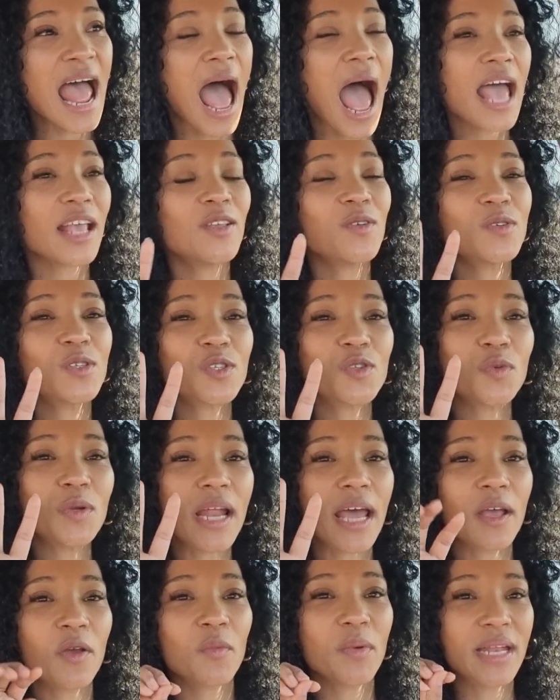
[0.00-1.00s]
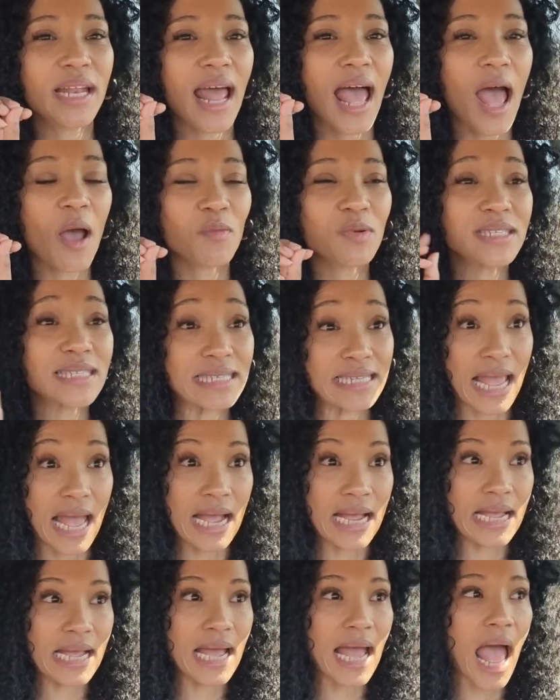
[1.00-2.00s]
I used to like when I was
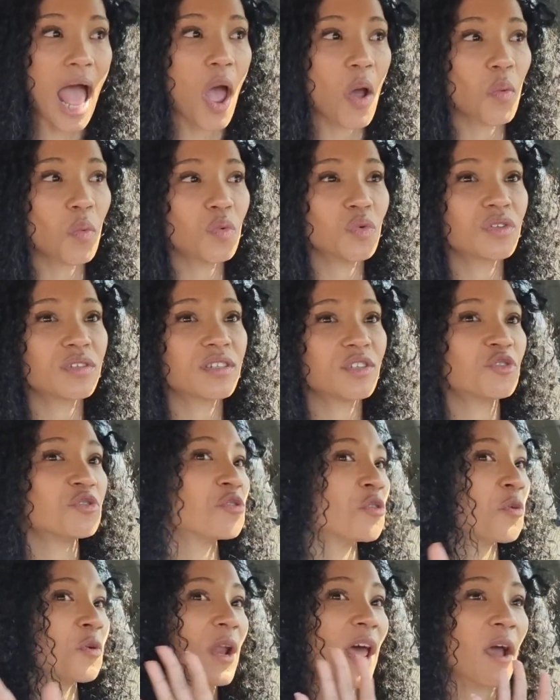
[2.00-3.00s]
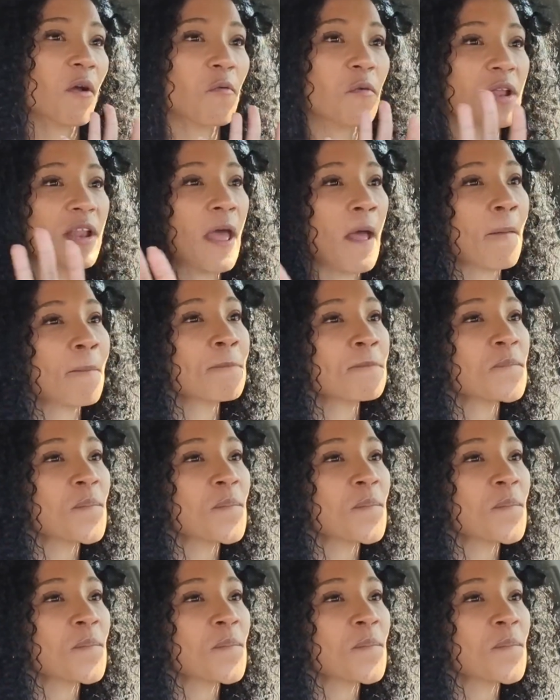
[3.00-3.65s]
younger, I would, you know, like when I